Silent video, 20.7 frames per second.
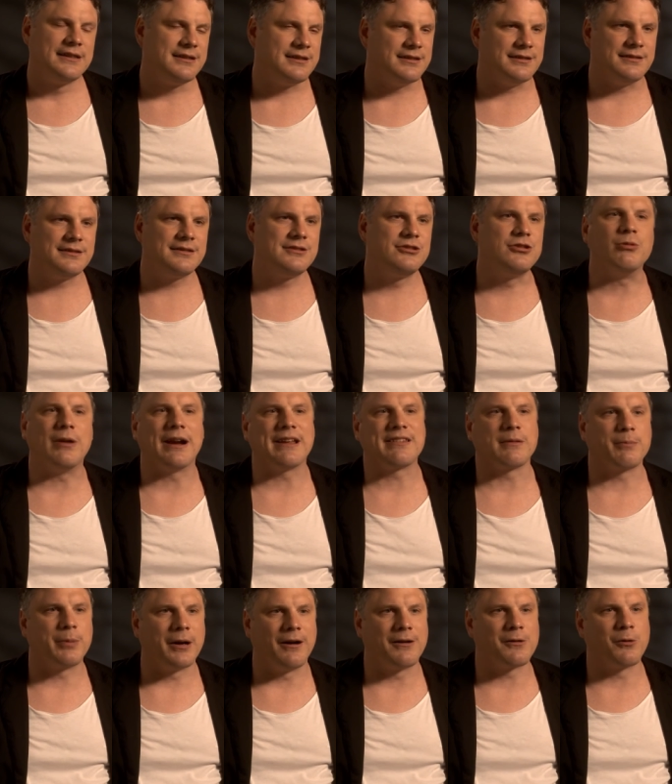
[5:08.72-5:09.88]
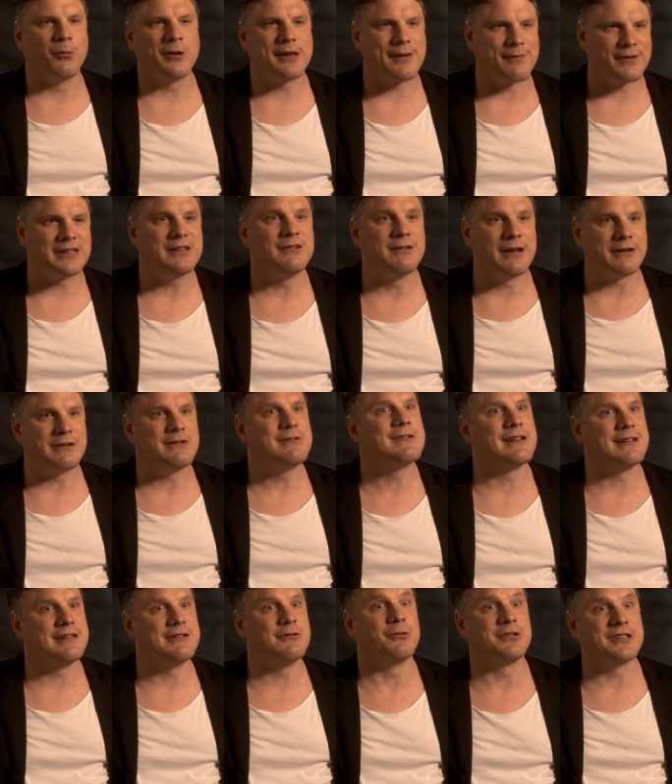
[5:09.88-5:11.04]
you know, Jurassic Park or whatever, you know, you
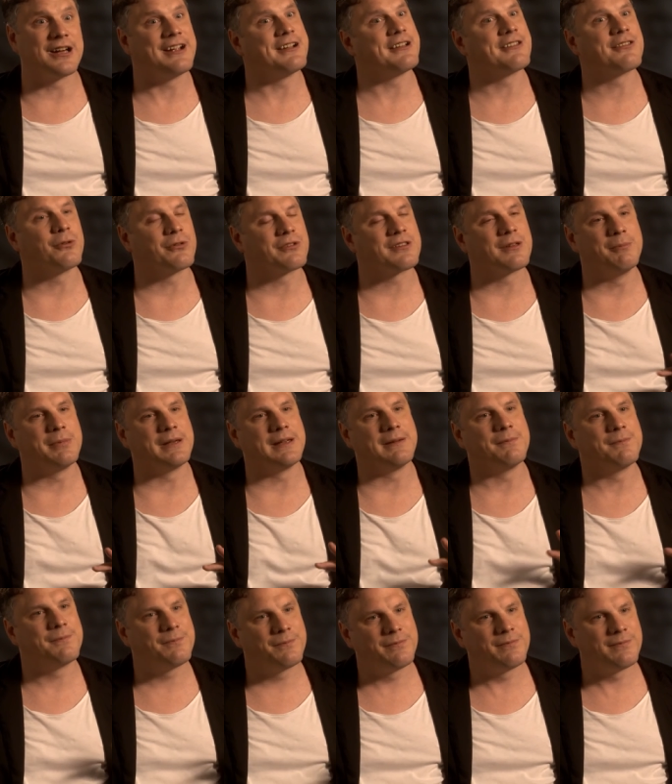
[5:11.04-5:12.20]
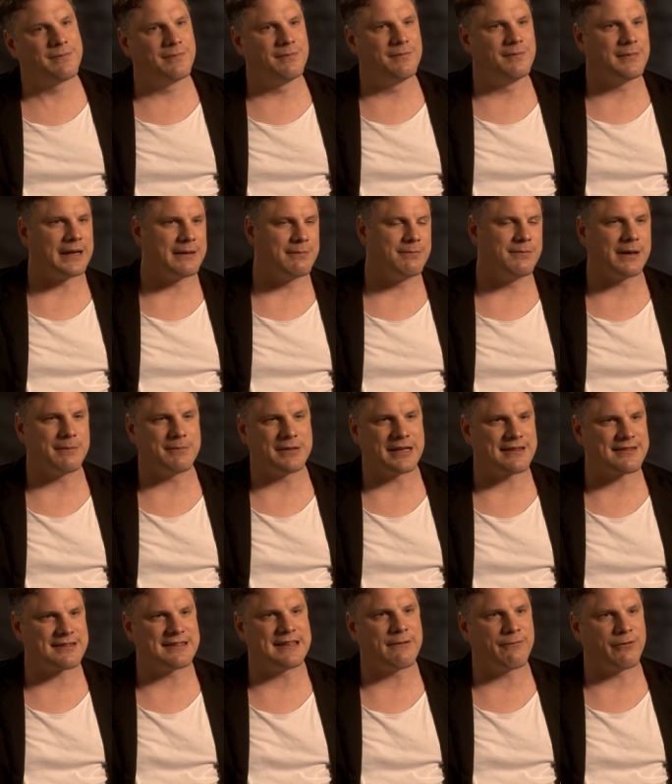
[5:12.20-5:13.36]
can your dinosaurs can be maybe, maybe
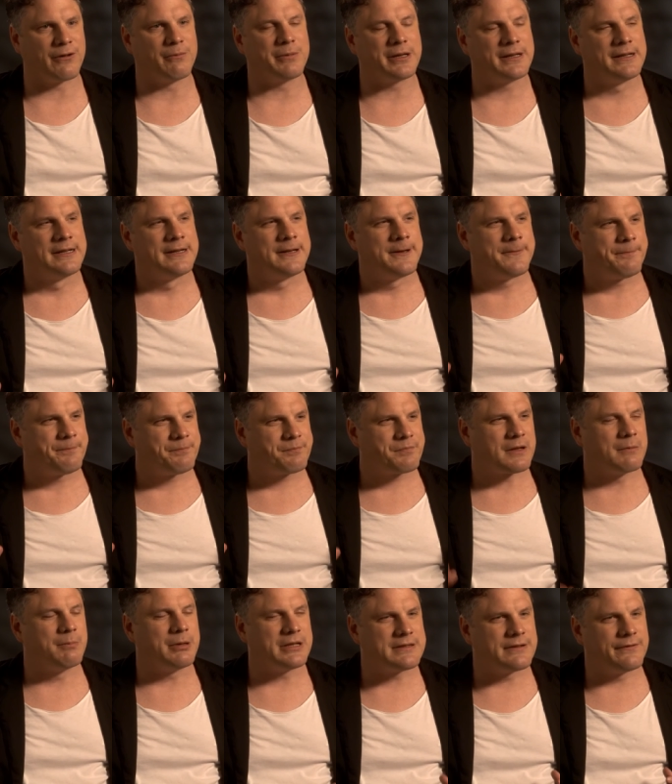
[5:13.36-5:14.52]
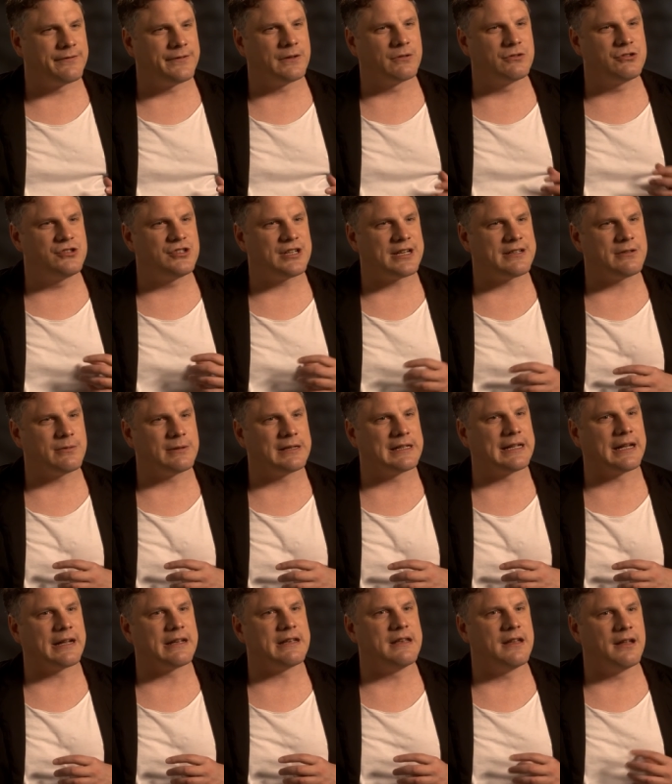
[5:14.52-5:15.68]
that's different, but but to feel genuinely
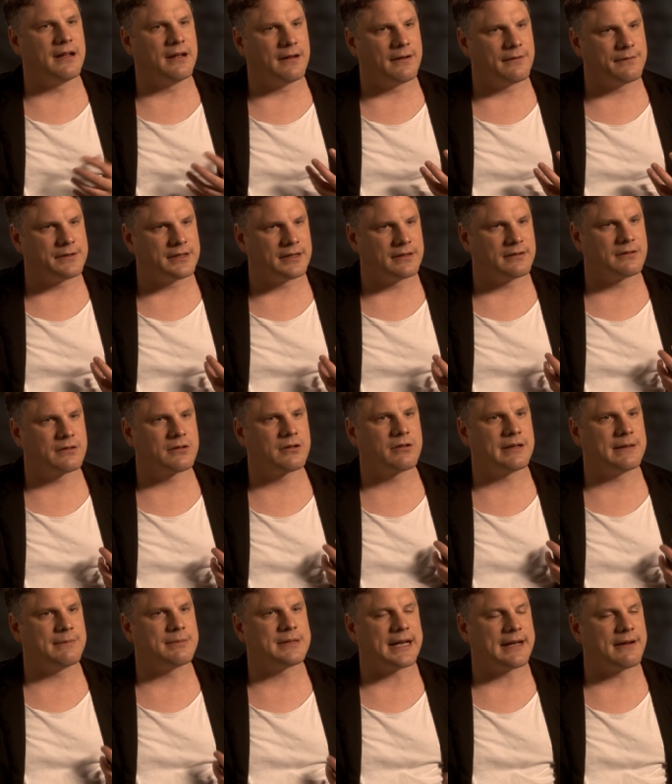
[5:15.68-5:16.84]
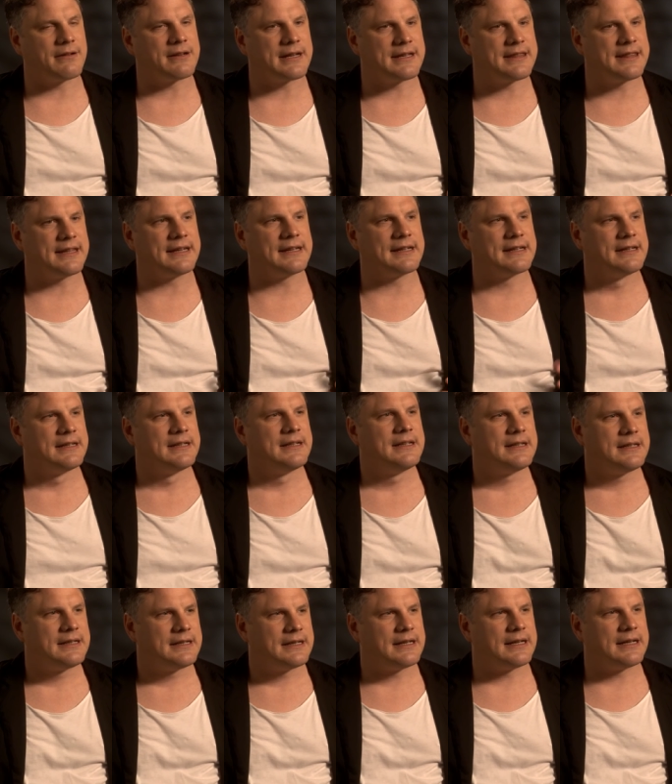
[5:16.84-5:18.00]
unnerved and creeped out, I think
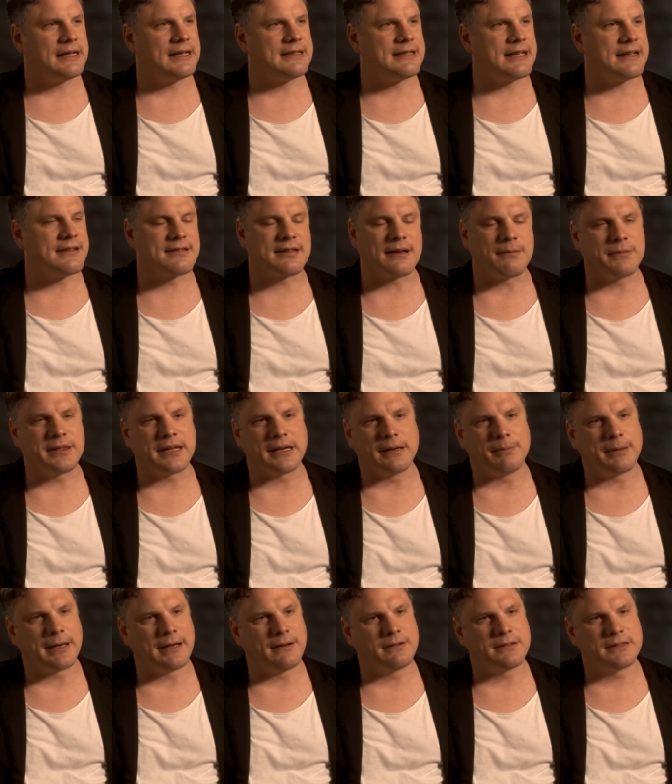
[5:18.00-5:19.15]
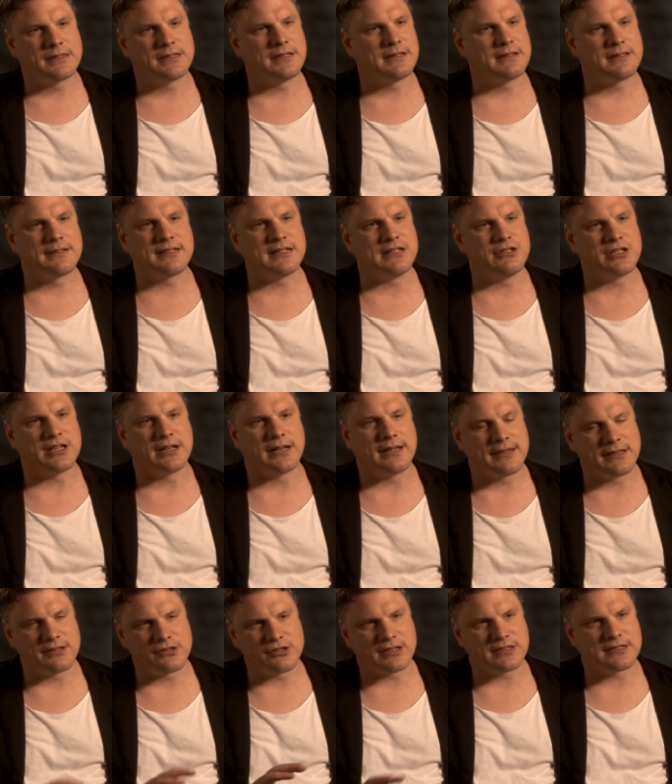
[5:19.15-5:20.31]
there's something about C G I
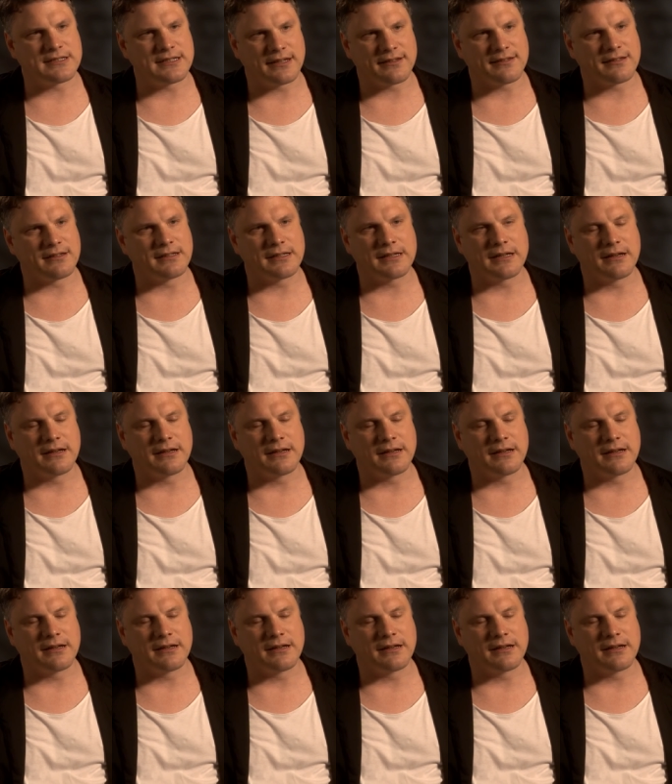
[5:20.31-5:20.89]
that just doesn't